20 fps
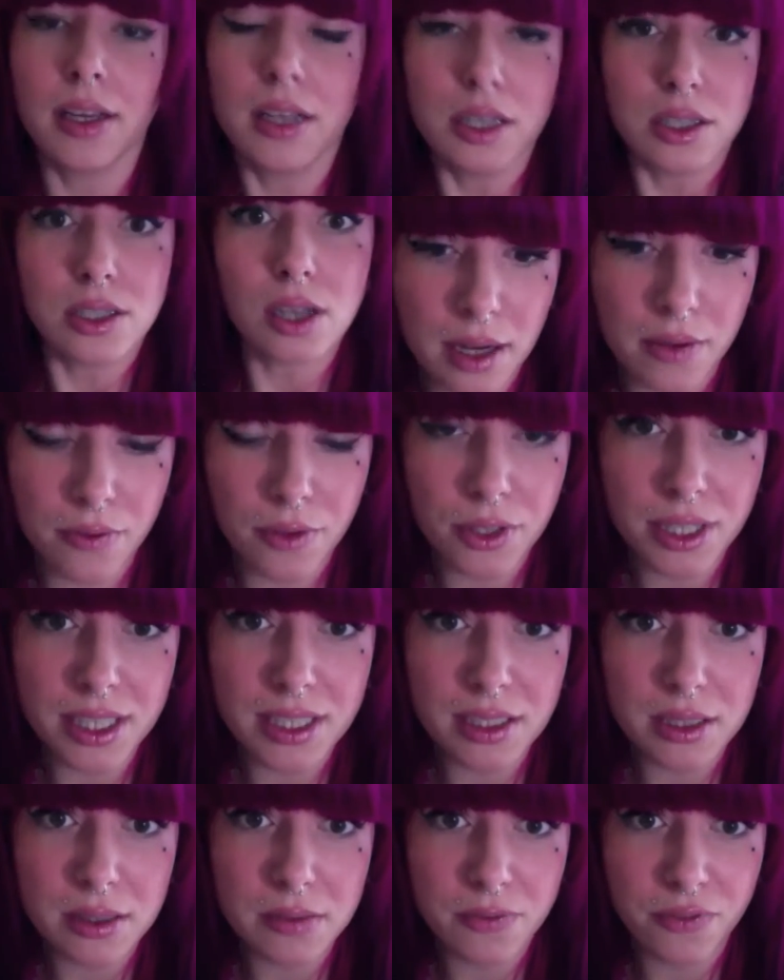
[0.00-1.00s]
So for
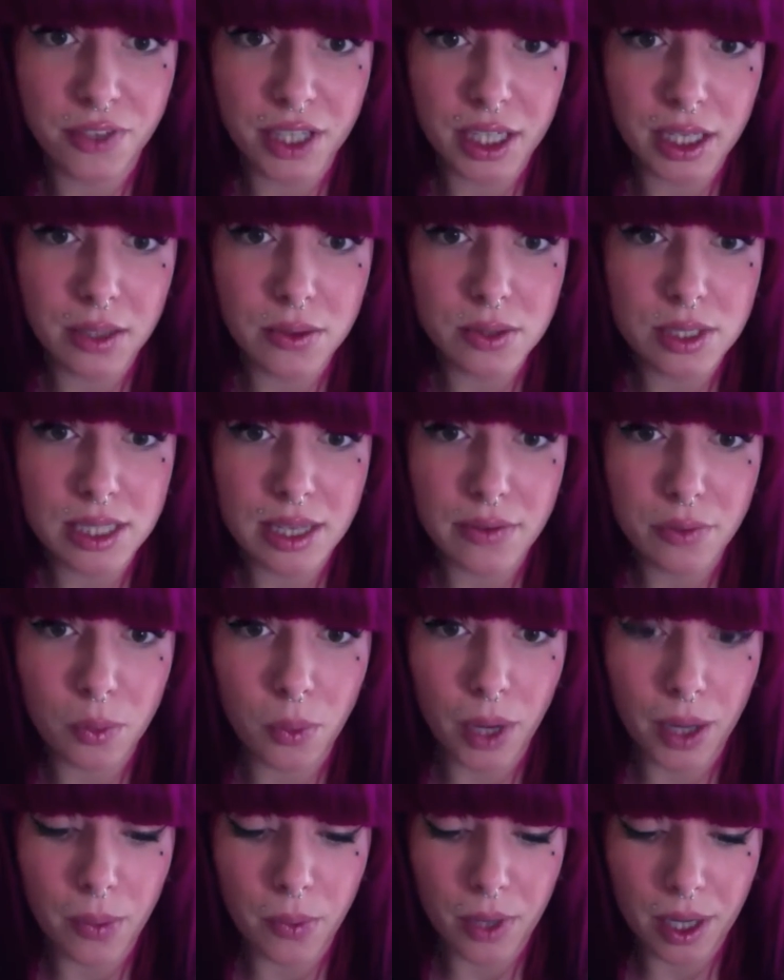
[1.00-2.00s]
this video's
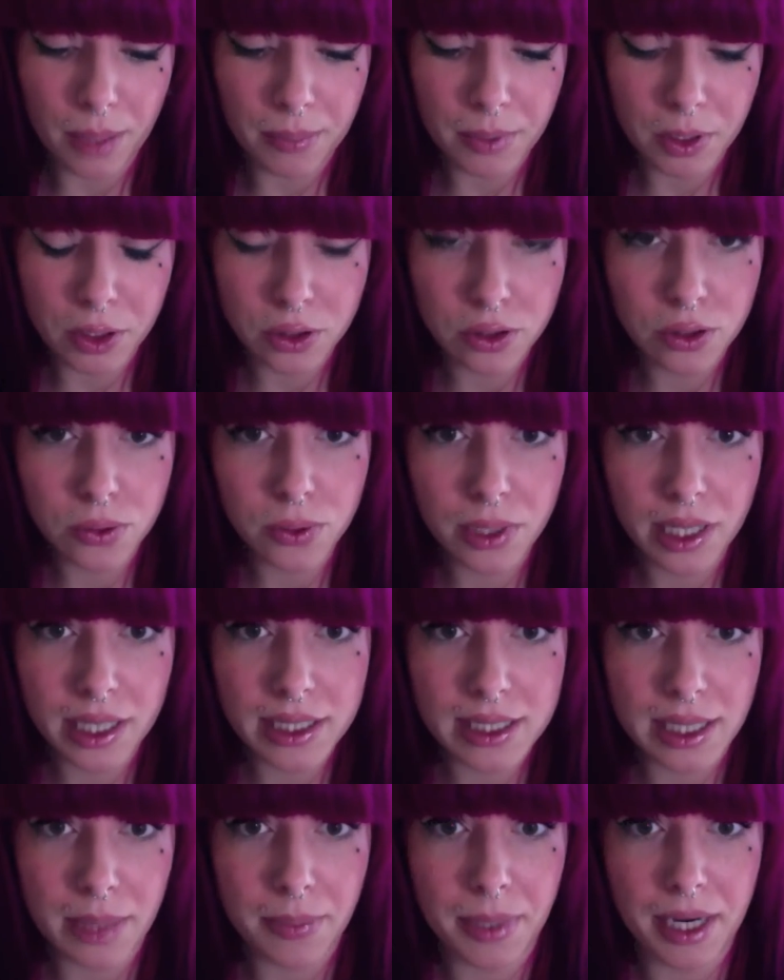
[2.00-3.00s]
giveaway, what I'm going to do
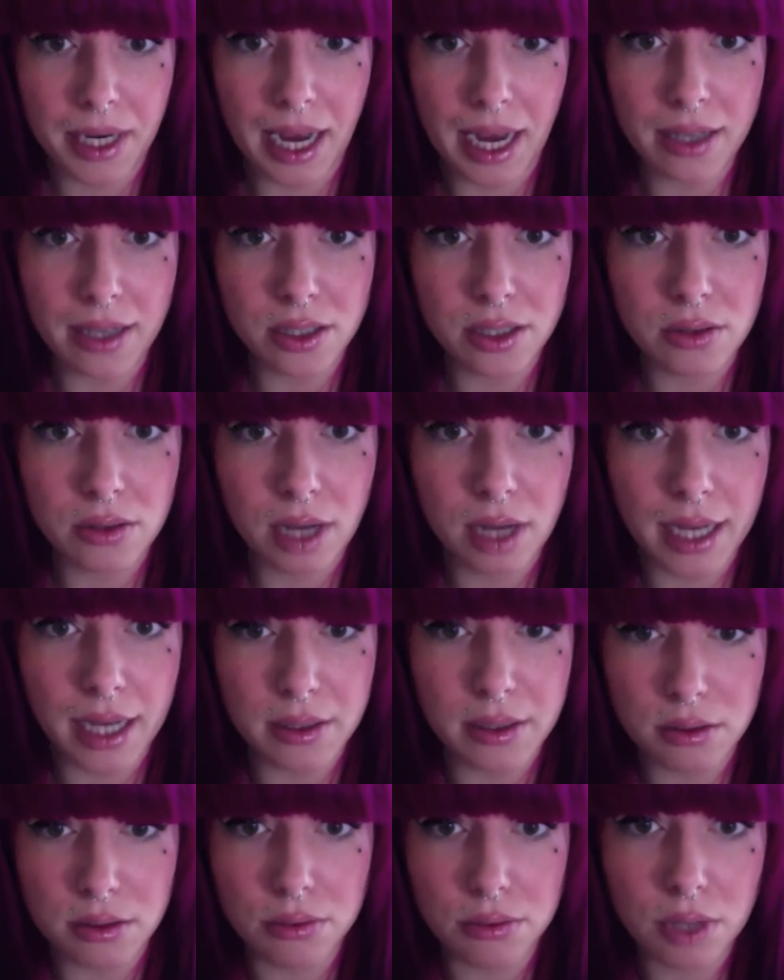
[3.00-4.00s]
is I'm going to ask you
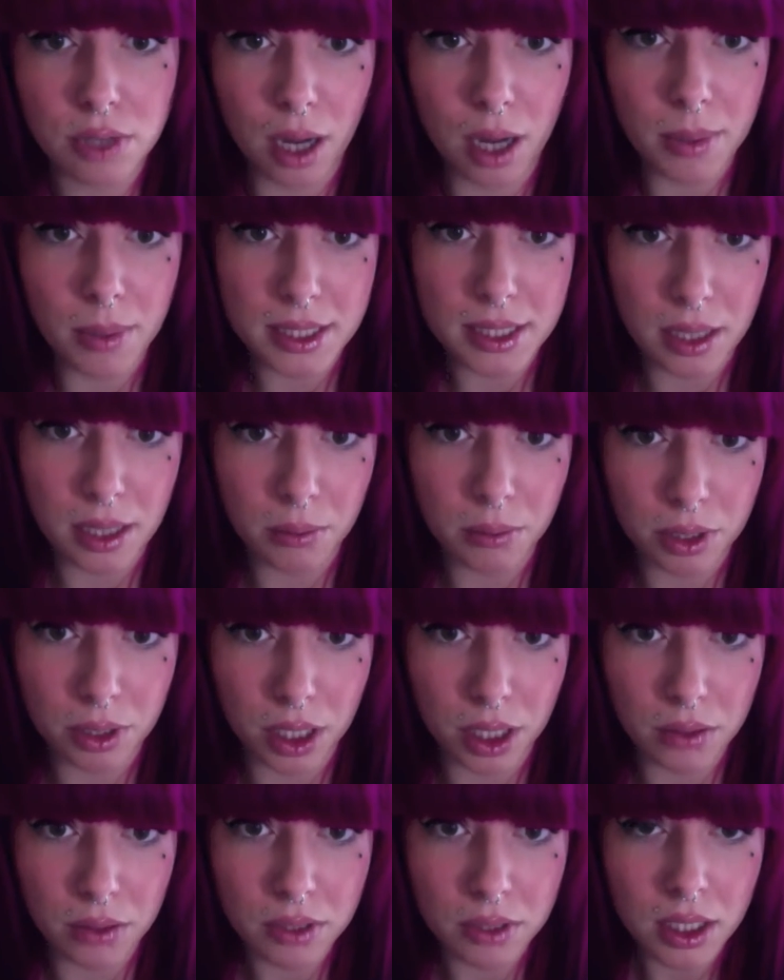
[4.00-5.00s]
guys to comment down
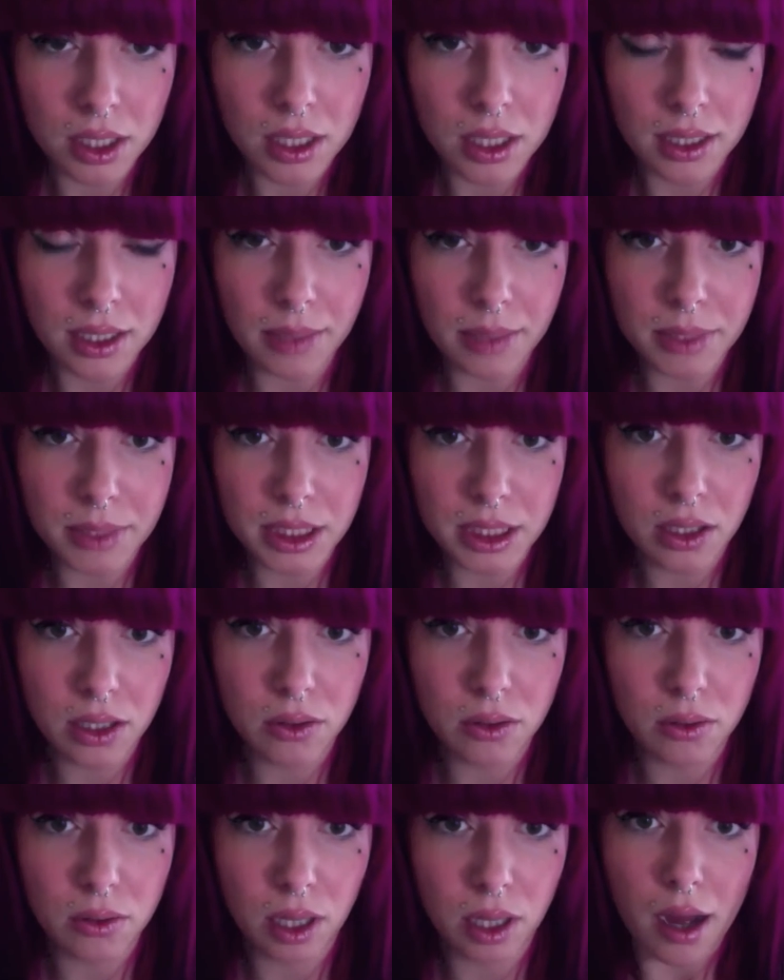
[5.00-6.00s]
below. Let me
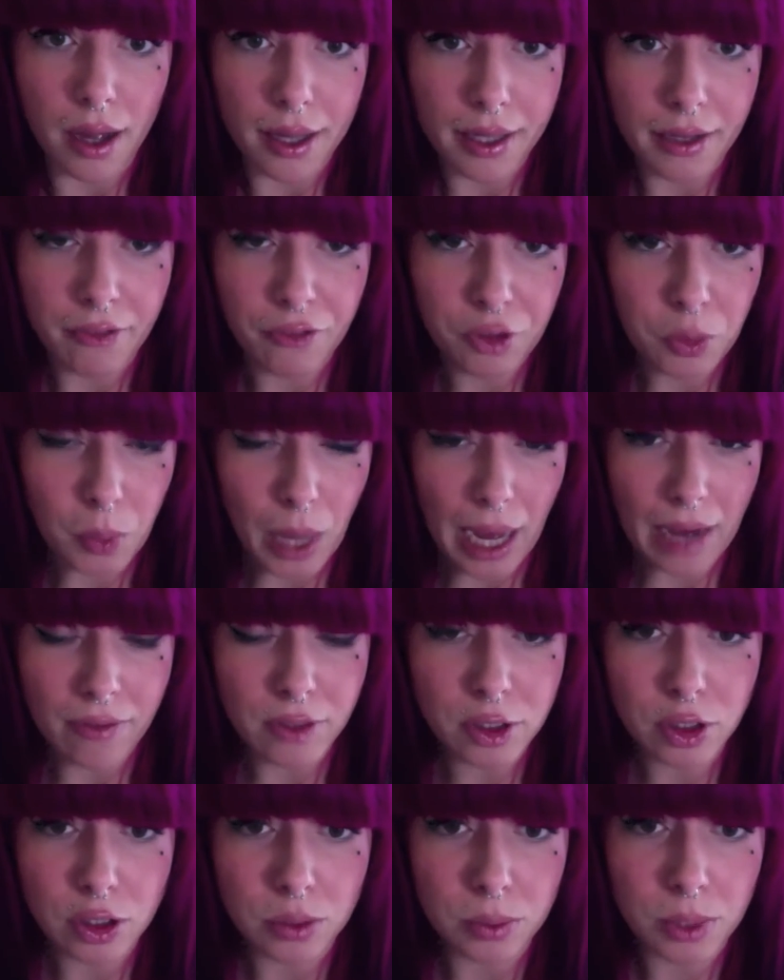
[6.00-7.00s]
know if you have
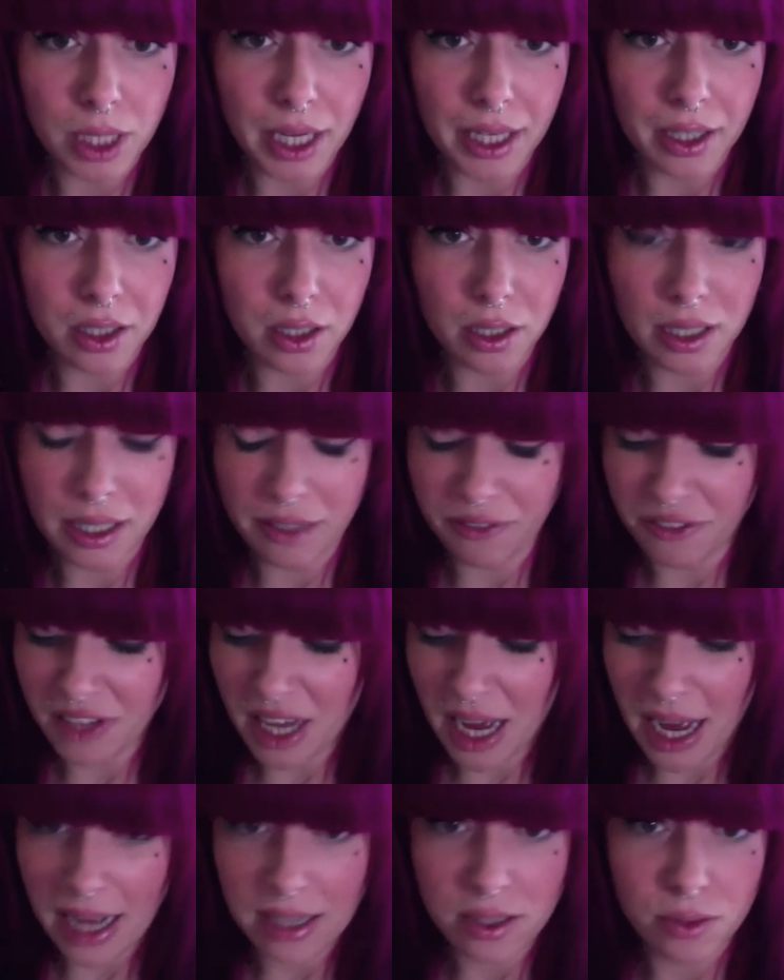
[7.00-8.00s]
a dermal anchor, if it
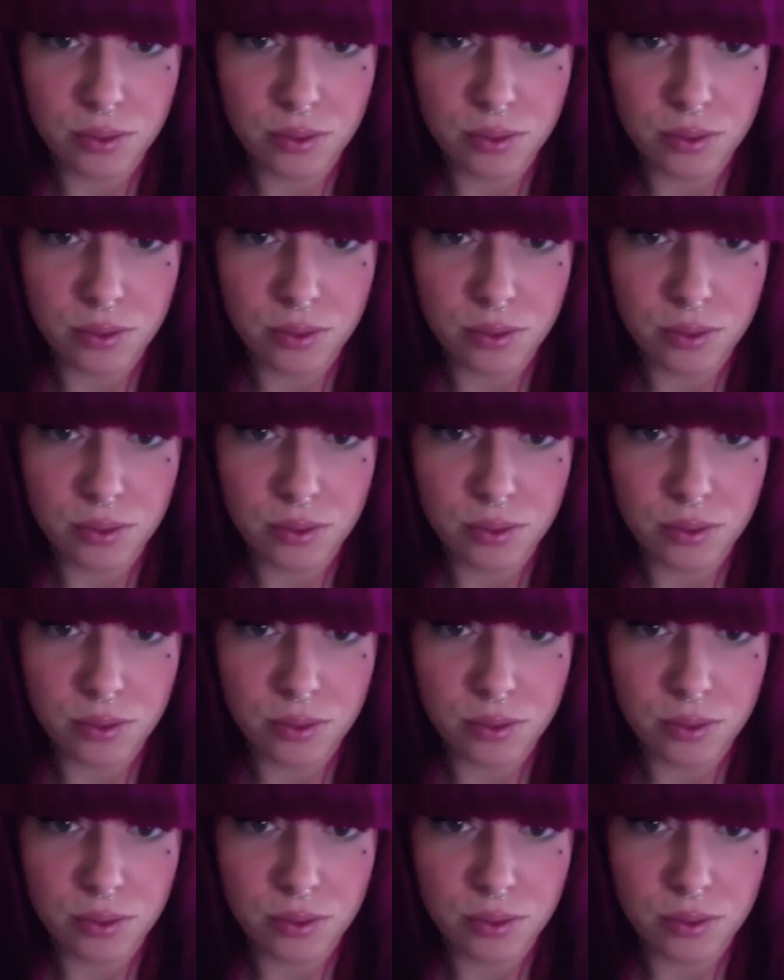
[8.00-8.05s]
has